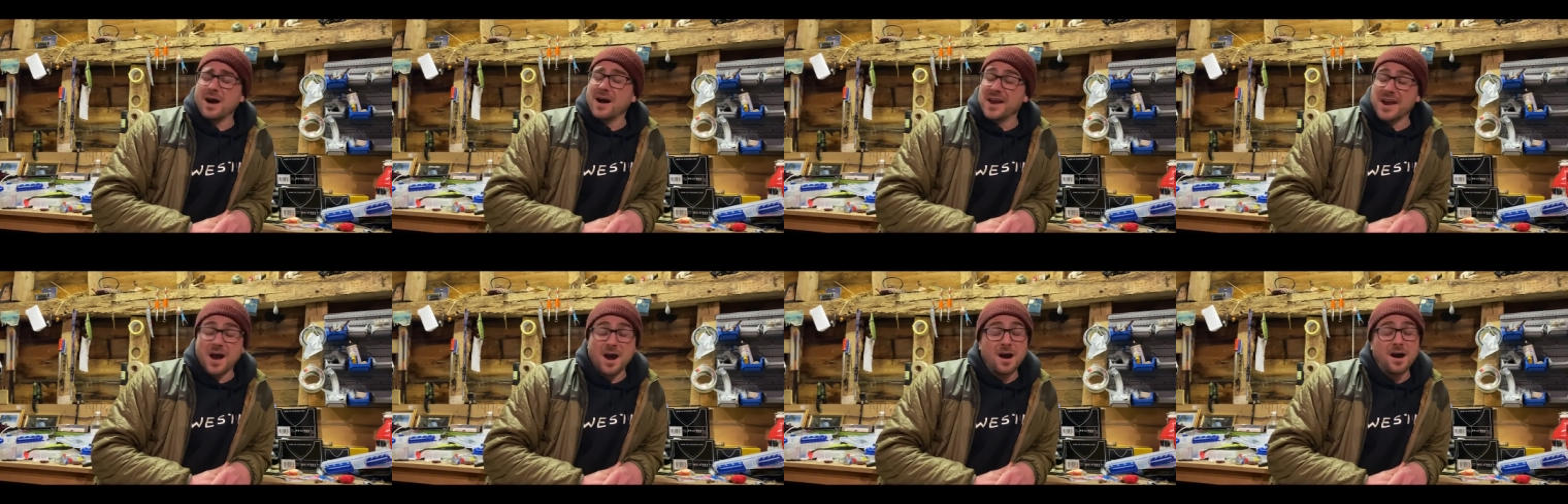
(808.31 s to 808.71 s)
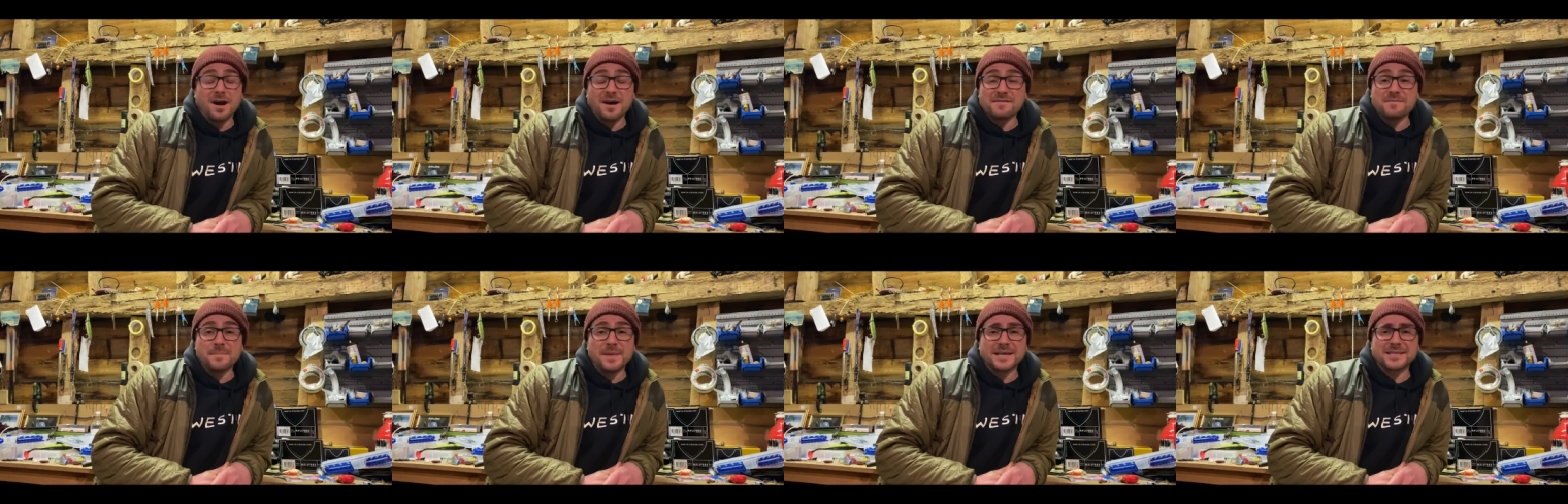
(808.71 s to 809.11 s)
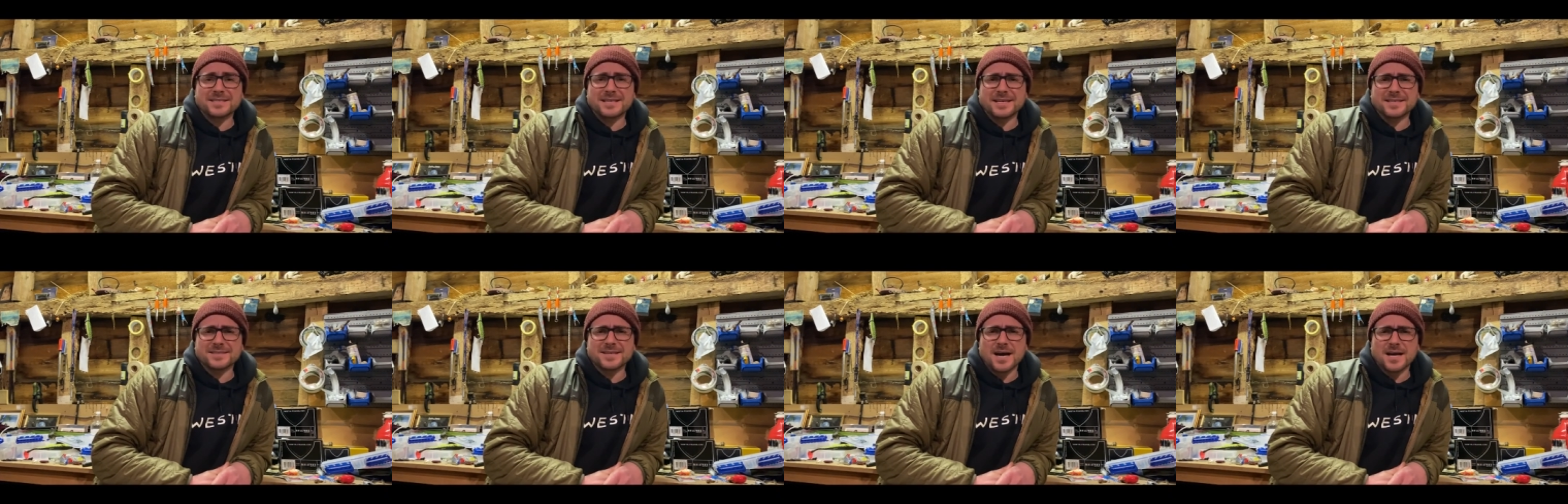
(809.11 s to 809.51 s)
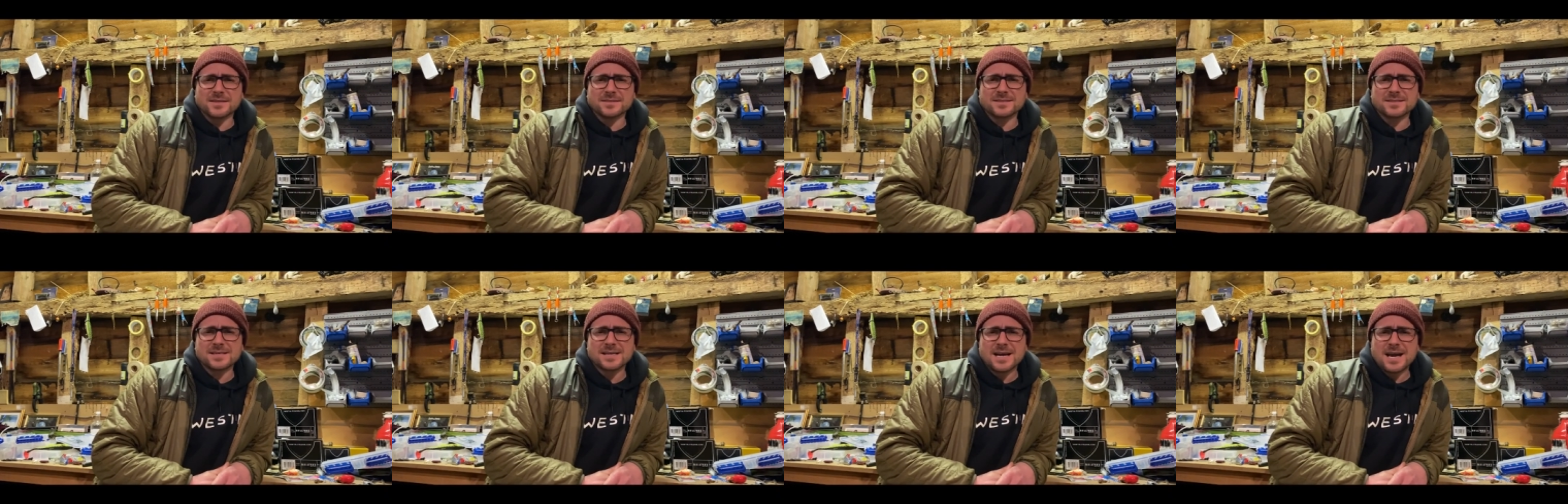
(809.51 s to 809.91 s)
I know I've missed it
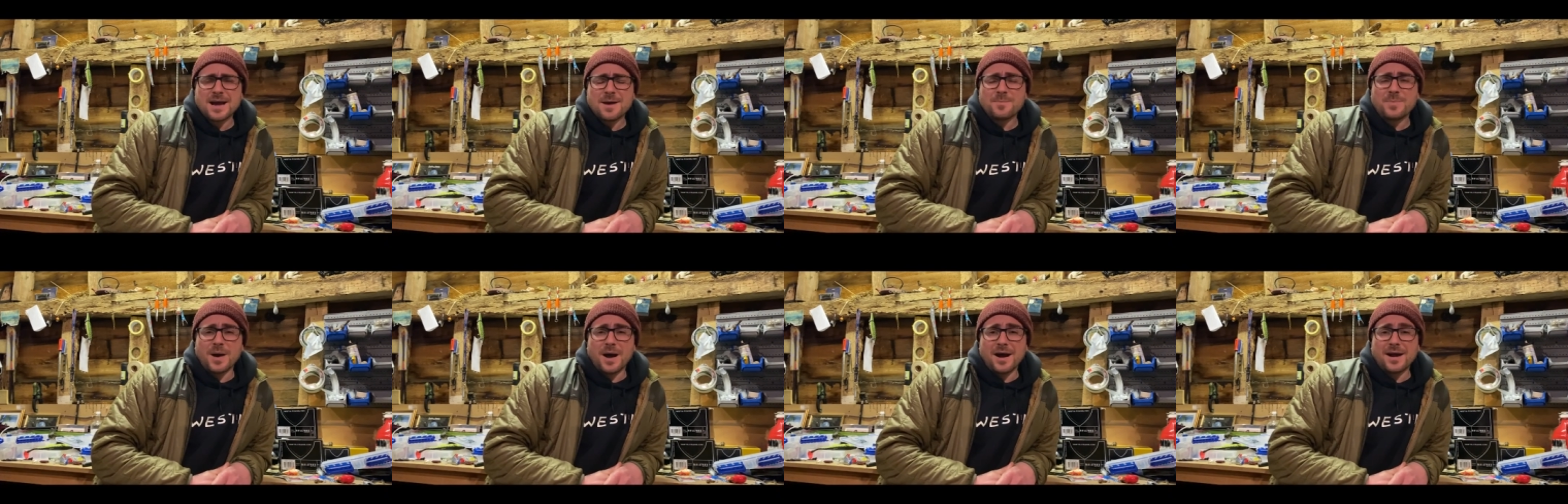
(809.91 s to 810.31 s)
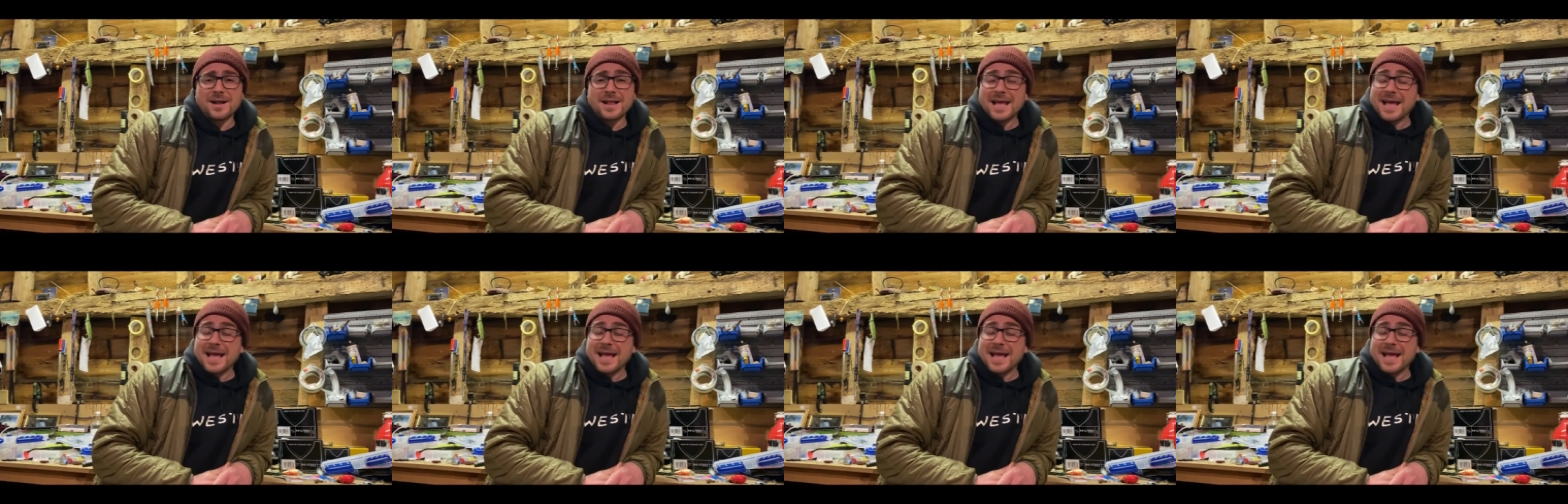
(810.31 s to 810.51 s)
tons, but